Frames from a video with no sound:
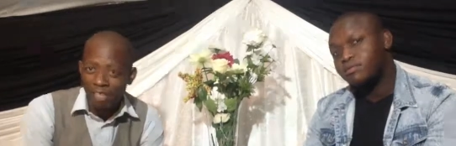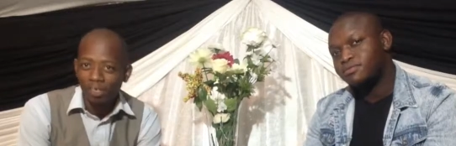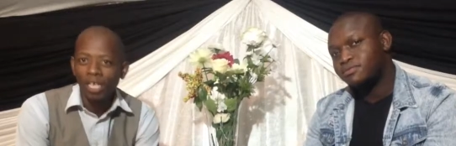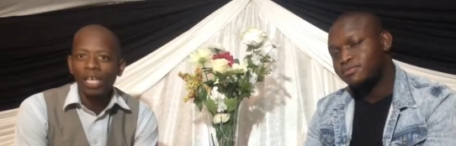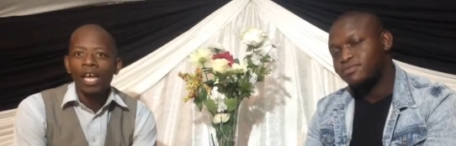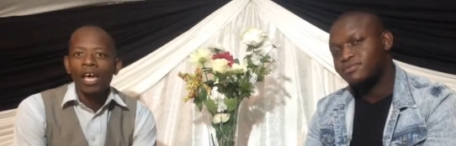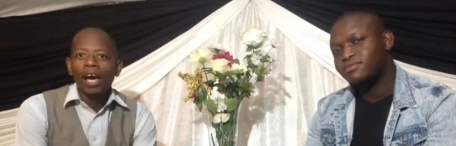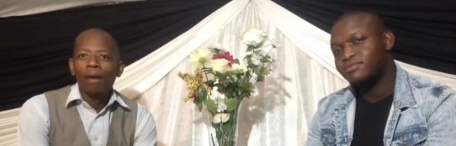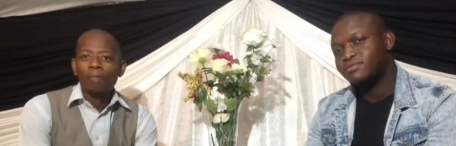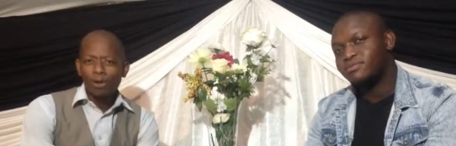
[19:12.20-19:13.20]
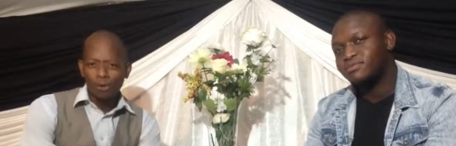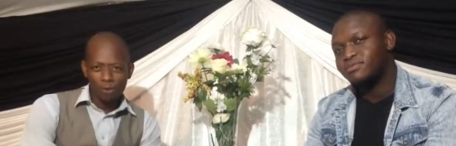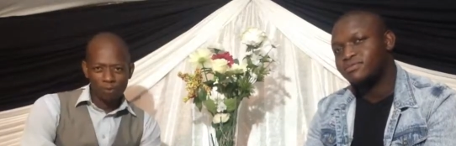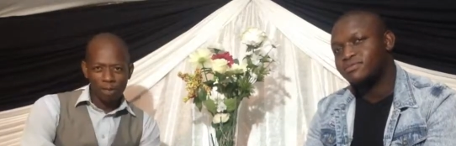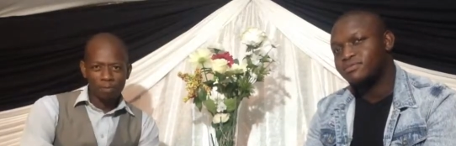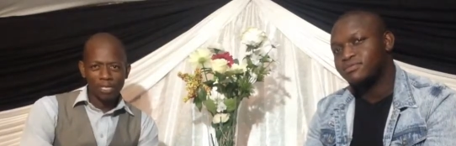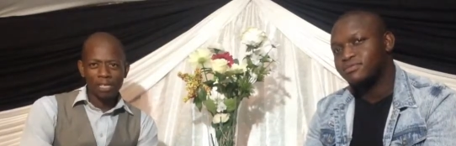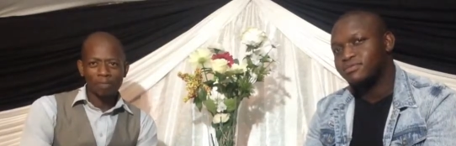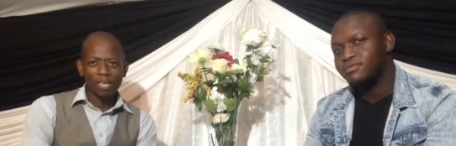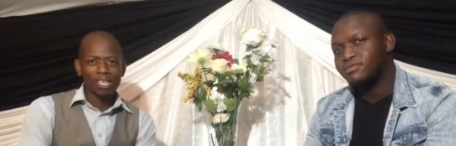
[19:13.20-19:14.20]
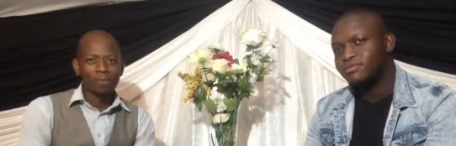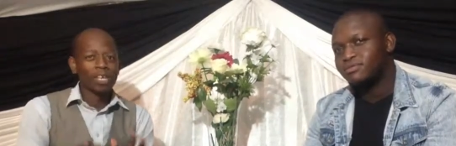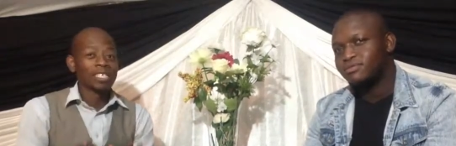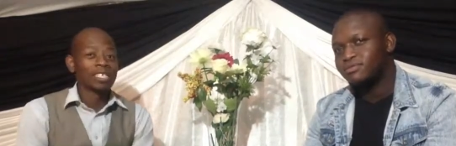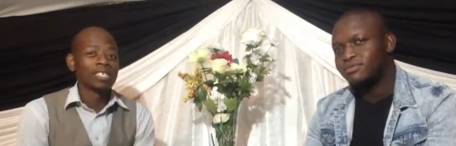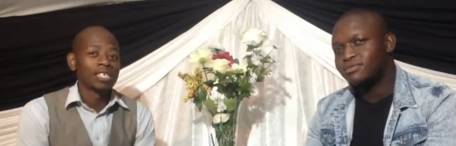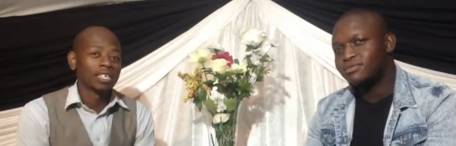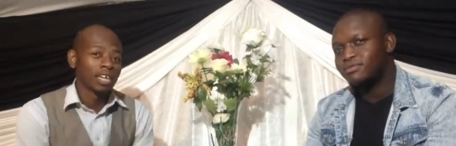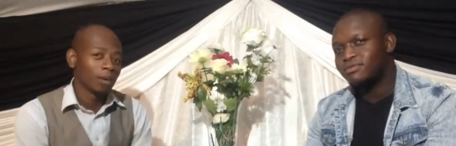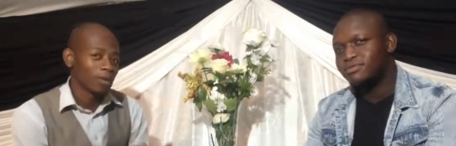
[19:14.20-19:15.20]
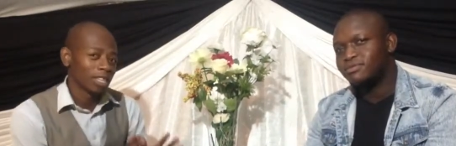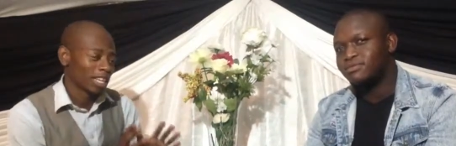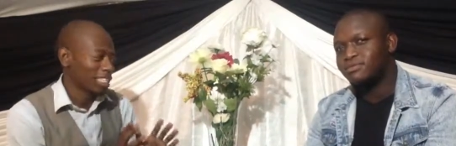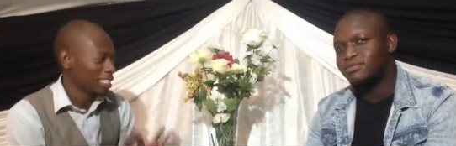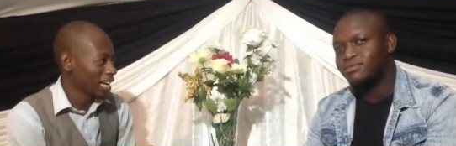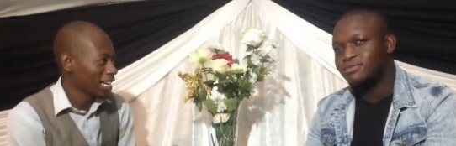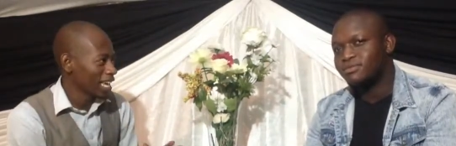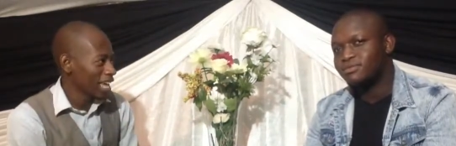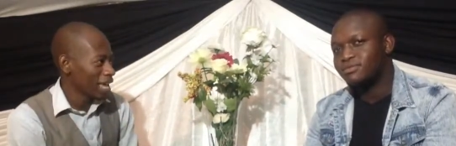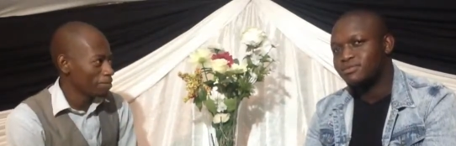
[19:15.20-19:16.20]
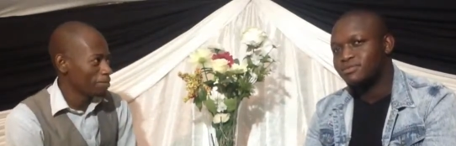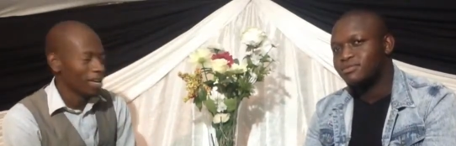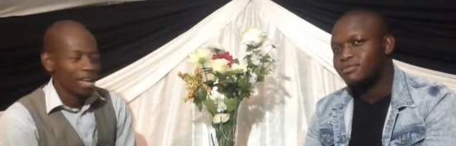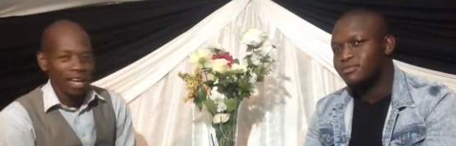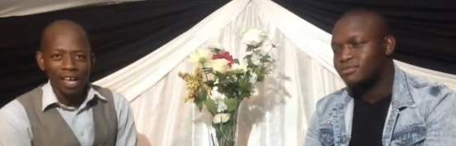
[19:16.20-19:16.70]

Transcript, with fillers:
Speaker 1: evening. Um, I know you've been busy, but then we are still sitting down with Kgethang M.